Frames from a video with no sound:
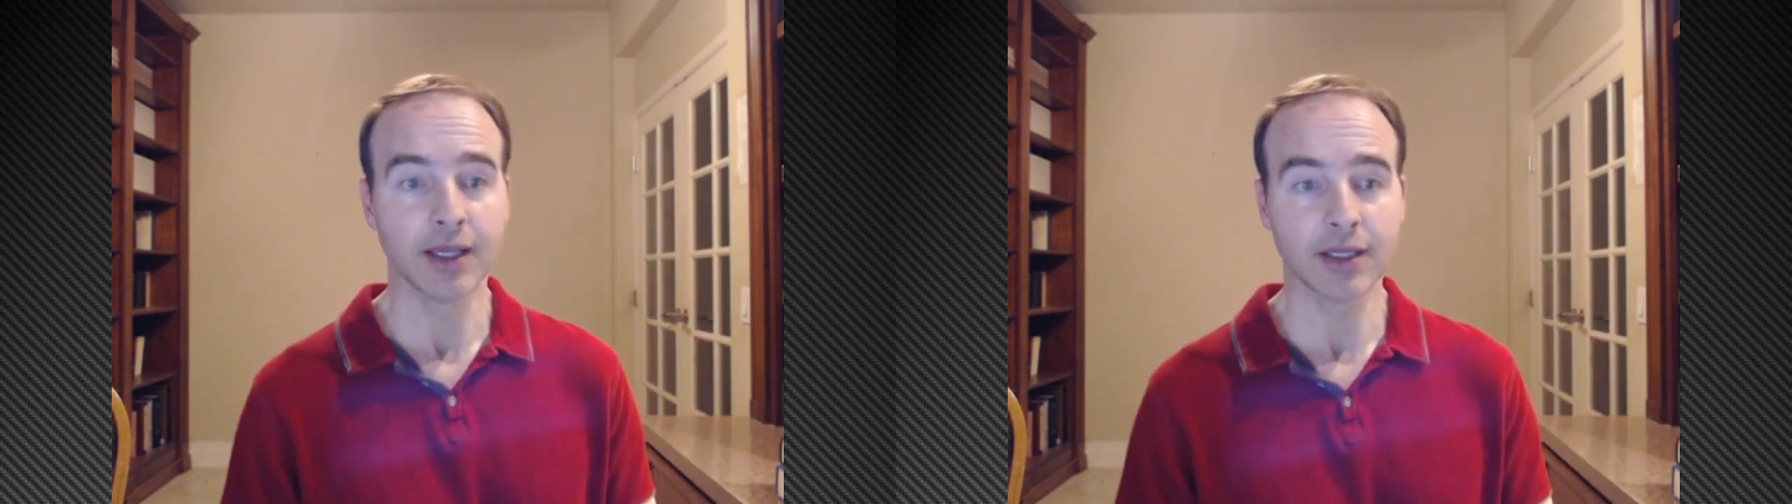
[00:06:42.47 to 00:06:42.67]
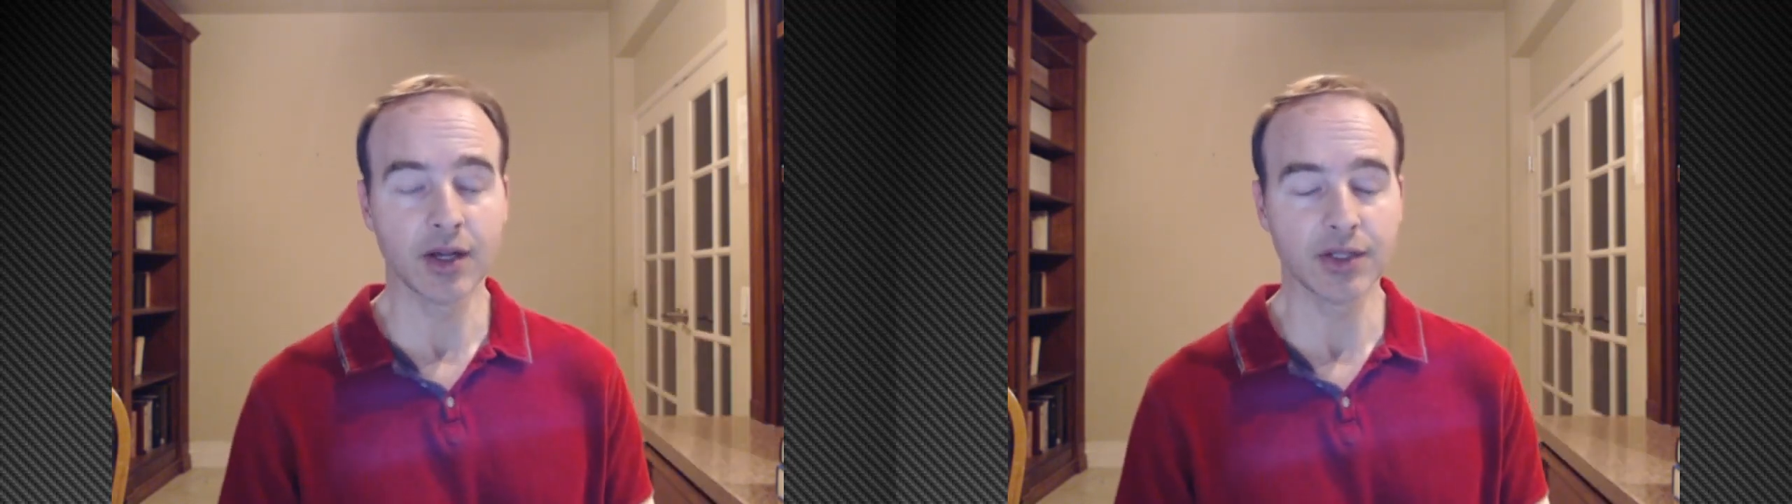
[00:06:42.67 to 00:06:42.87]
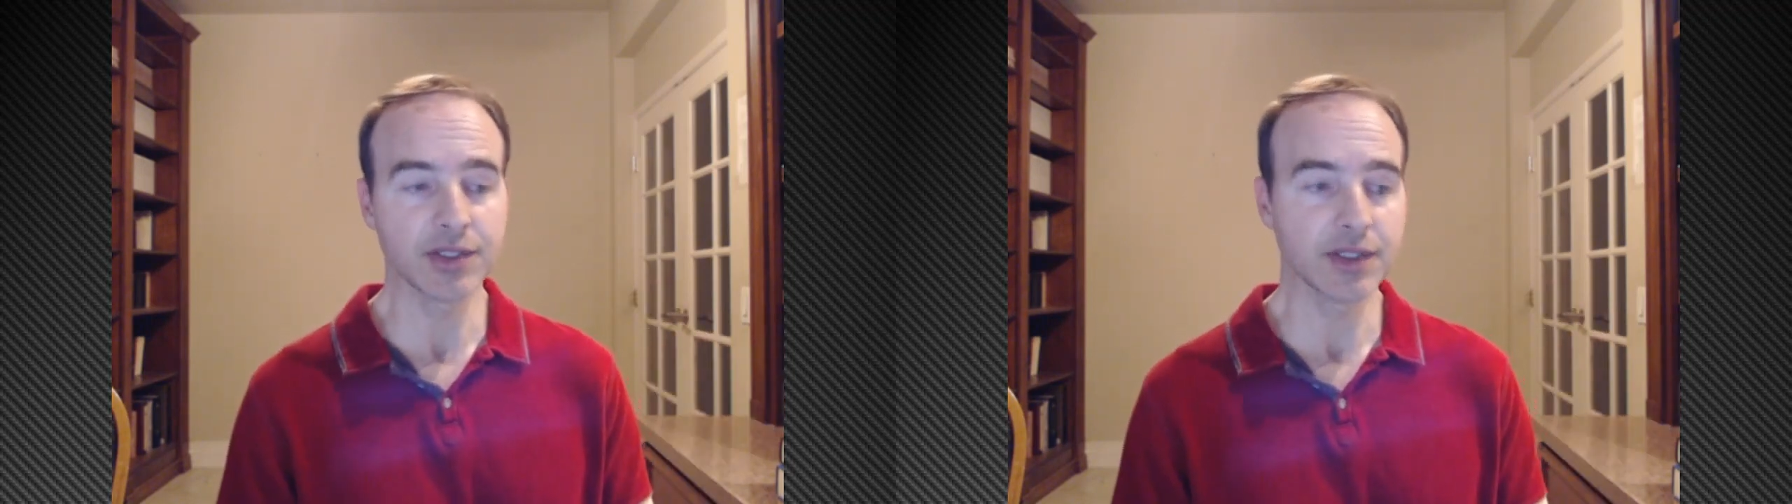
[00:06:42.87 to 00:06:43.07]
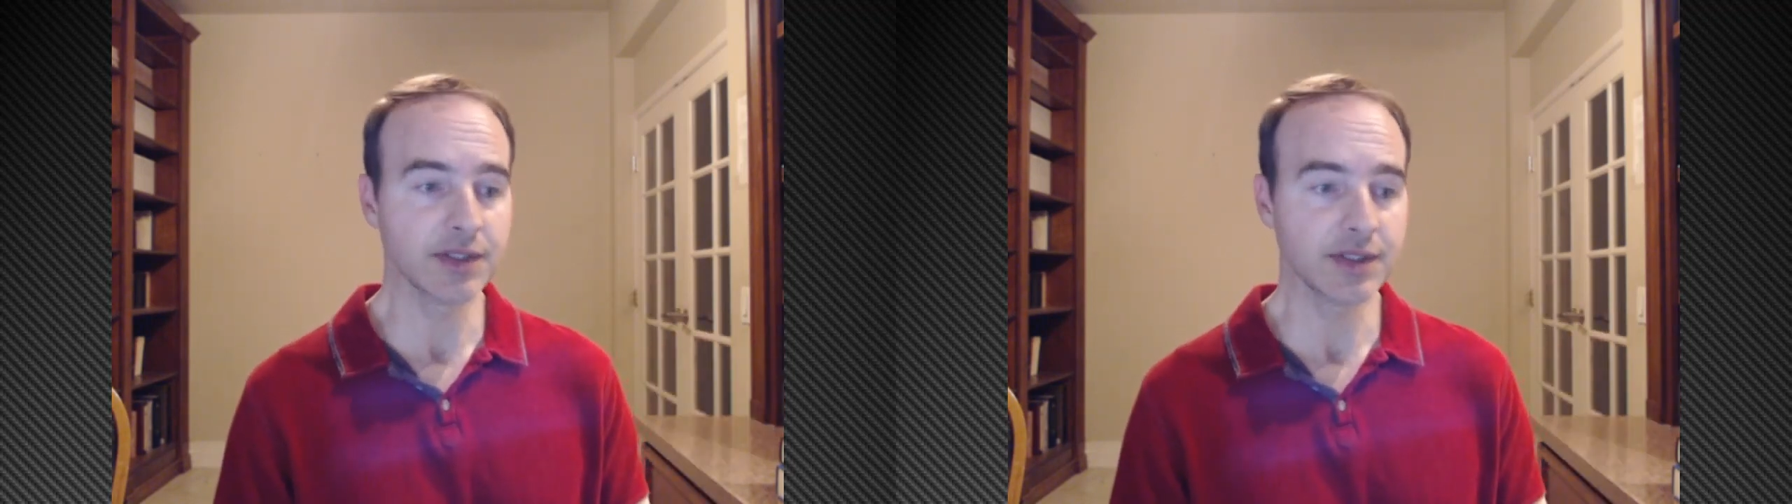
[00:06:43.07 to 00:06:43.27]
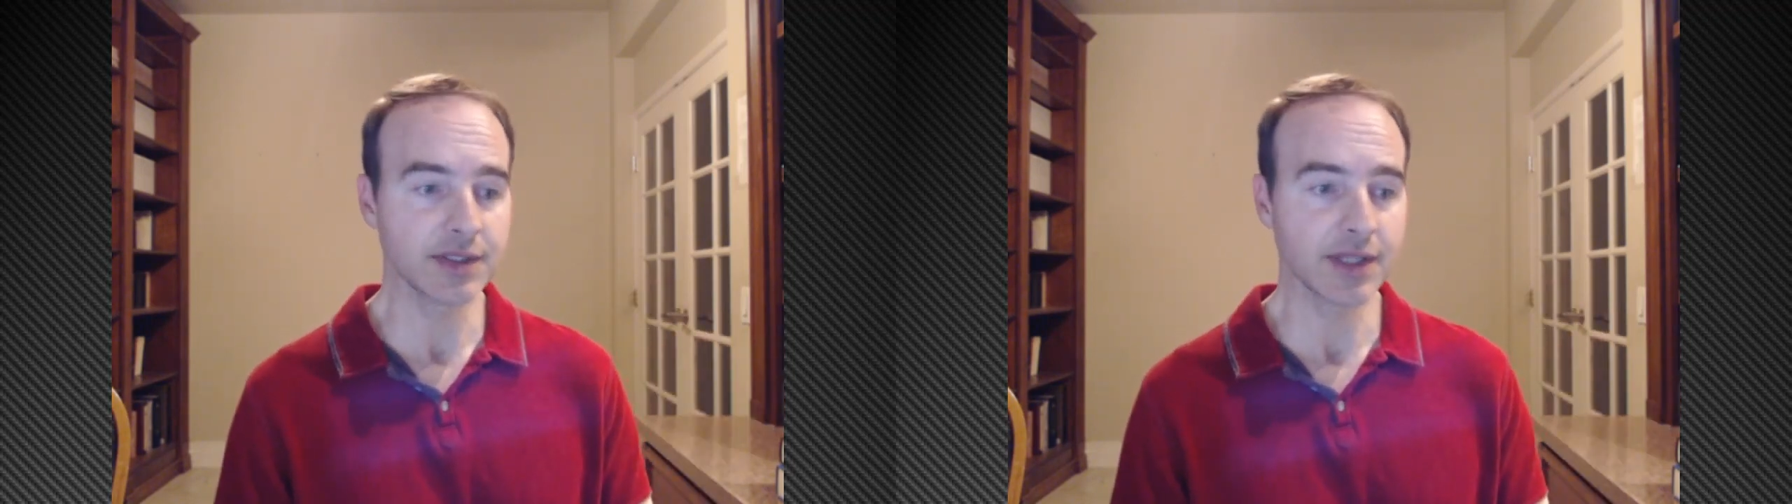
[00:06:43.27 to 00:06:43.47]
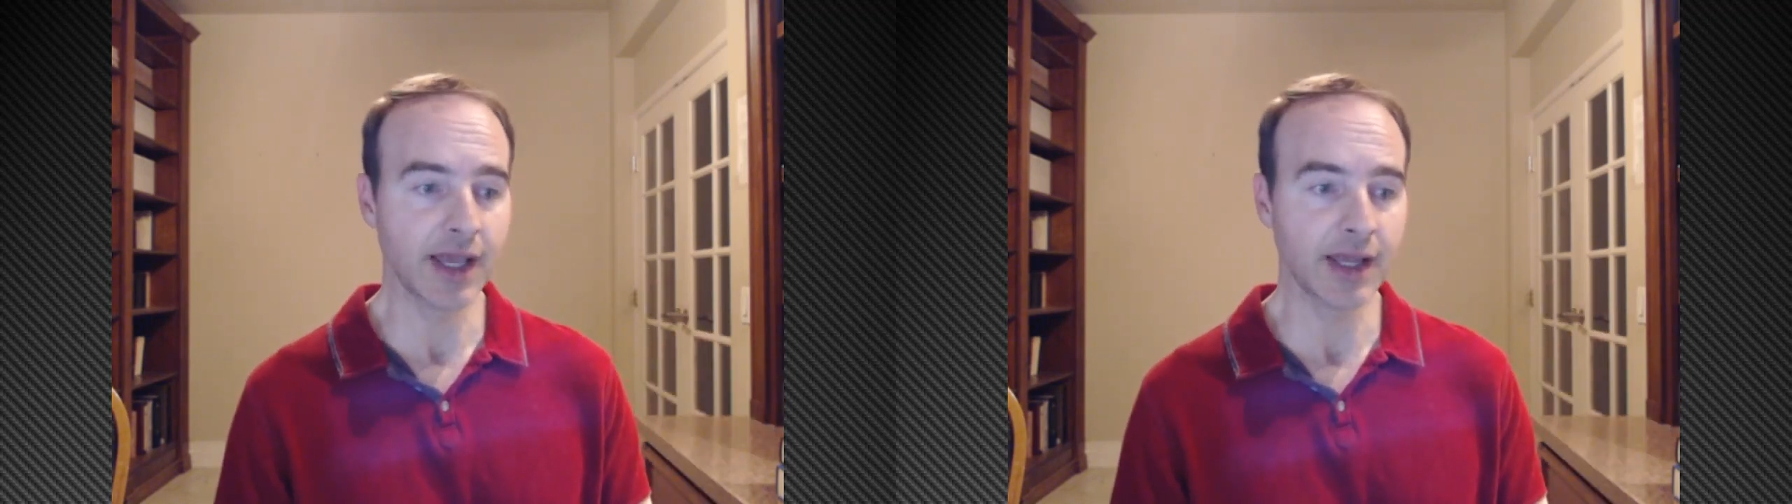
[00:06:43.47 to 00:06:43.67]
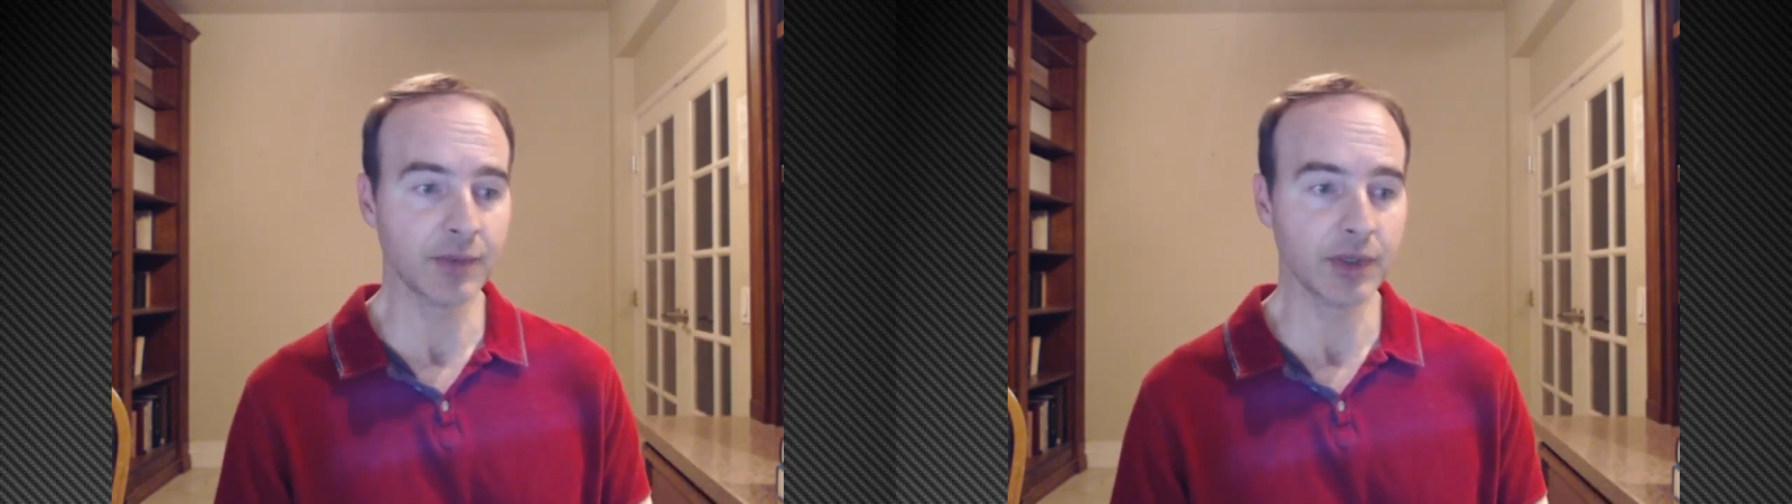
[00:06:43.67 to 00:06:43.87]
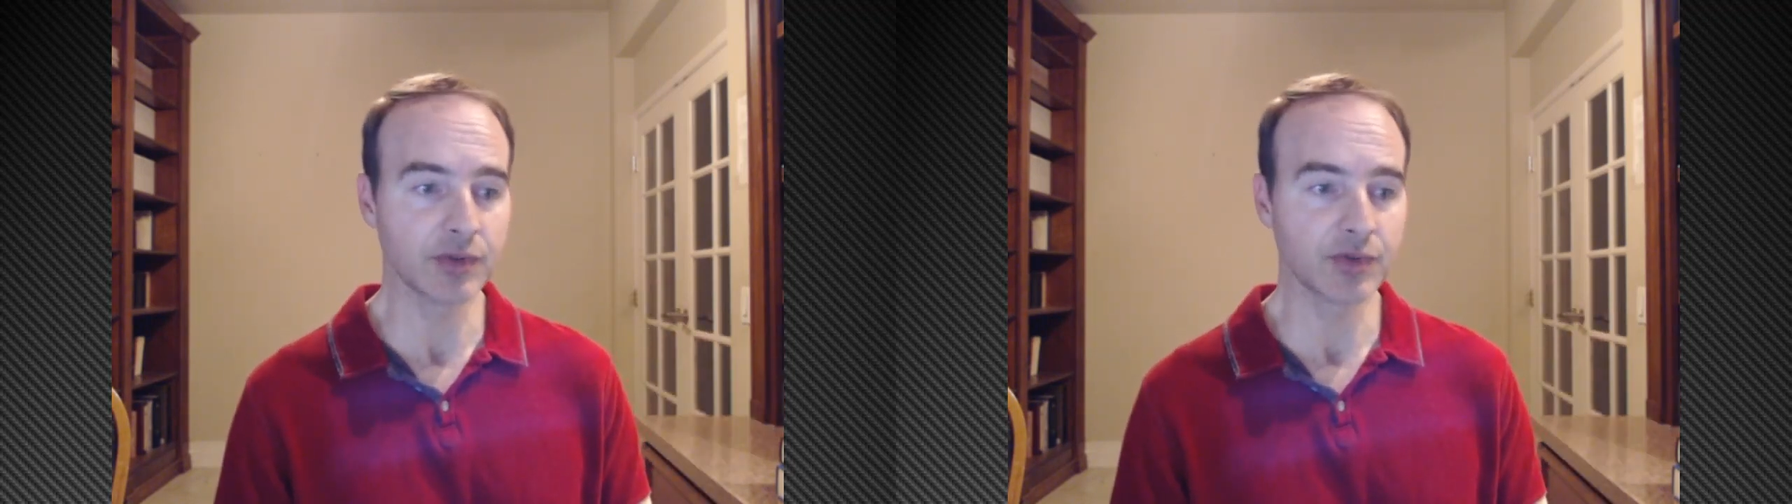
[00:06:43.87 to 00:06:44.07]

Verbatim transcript: conscience and we